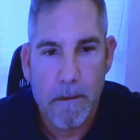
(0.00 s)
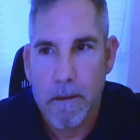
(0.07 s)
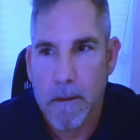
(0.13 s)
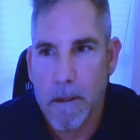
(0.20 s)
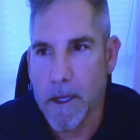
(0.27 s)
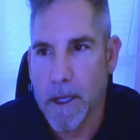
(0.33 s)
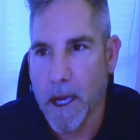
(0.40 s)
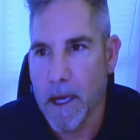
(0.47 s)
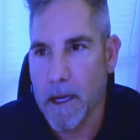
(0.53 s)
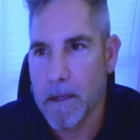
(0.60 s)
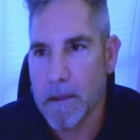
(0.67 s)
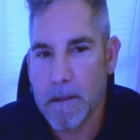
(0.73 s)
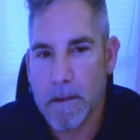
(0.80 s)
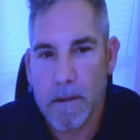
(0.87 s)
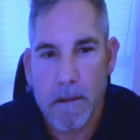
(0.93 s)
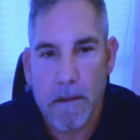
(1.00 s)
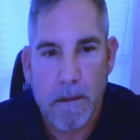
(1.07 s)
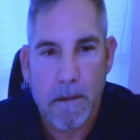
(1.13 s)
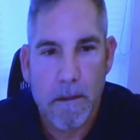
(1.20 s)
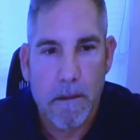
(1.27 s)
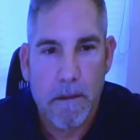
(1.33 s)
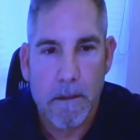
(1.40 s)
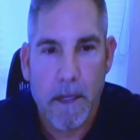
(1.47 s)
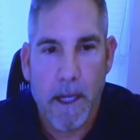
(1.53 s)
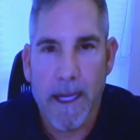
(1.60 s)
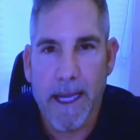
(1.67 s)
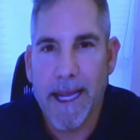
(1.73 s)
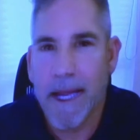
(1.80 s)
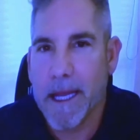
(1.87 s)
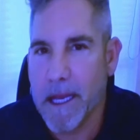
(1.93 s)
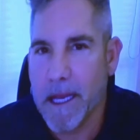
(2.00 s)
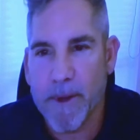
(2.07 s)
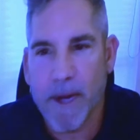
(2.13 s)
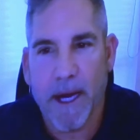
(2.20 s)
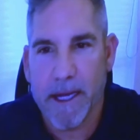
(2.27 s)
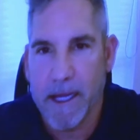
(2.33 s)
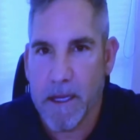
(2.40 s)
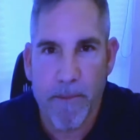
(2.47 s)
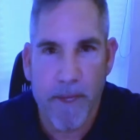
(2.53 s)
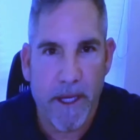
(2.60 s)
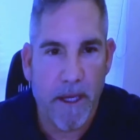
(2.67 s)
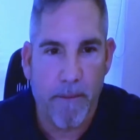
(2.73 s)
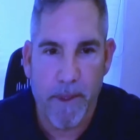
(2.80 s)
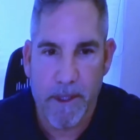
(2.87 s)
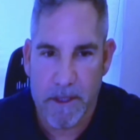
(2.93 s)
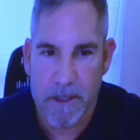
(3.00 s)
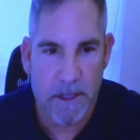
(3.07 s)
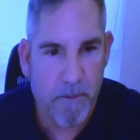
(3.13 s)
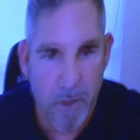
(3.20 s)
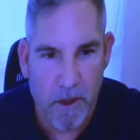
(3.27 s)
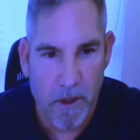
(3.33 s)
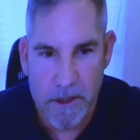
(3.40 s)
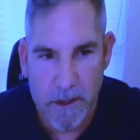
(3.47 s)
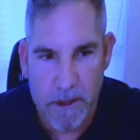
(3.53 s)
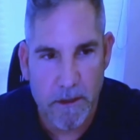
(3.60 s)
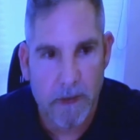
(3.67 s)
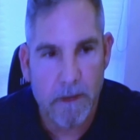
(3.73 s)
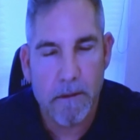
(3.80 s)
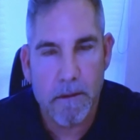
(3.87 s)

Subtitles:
Okay. Like anybody can be a business person.